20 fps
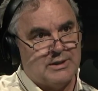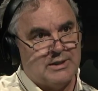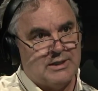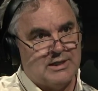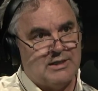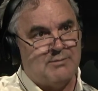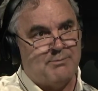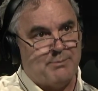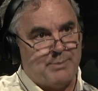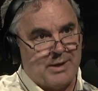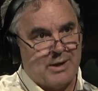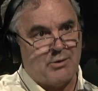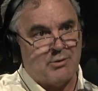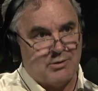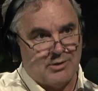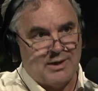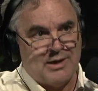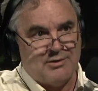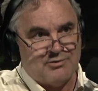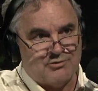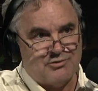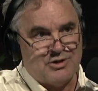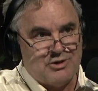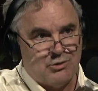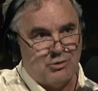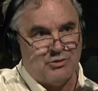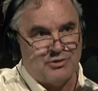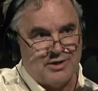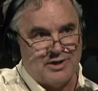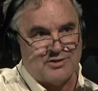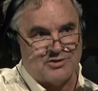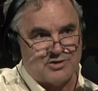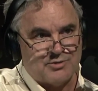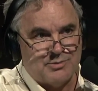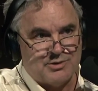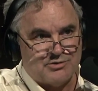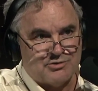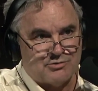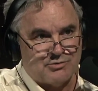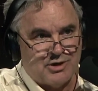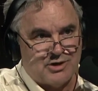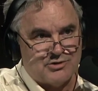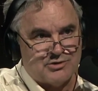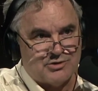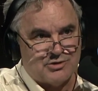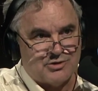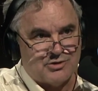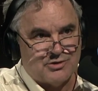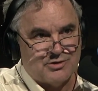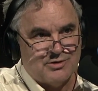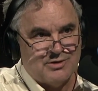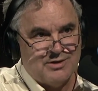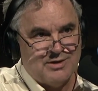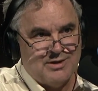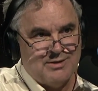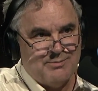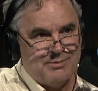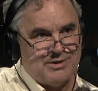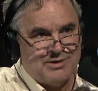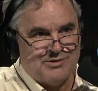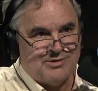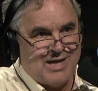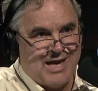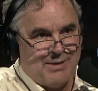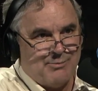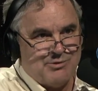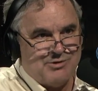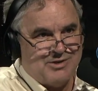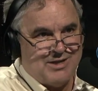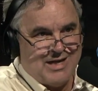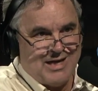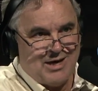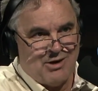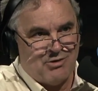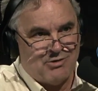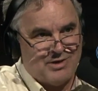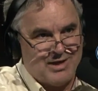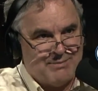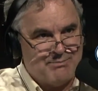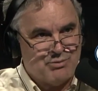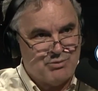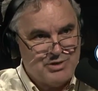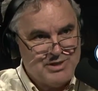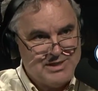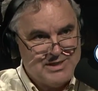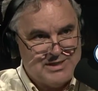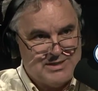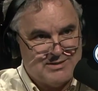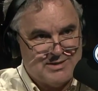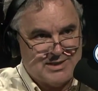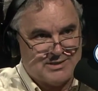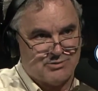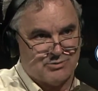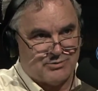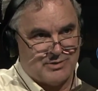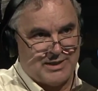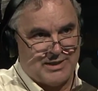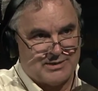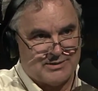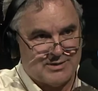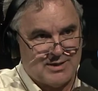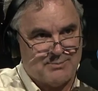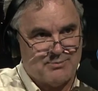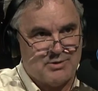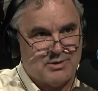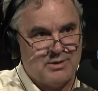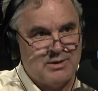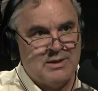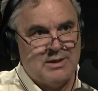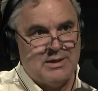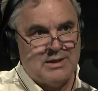it parallels the Old Testament structure because that was the air they breathed. That's what they accepted.